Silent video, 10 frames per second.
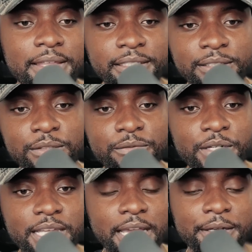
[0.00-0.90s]
they look
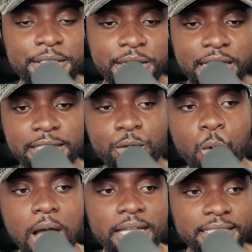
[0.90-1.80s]
for character and
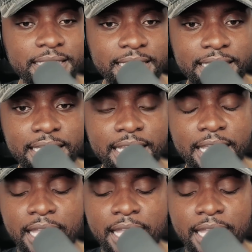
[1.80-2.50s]
quality.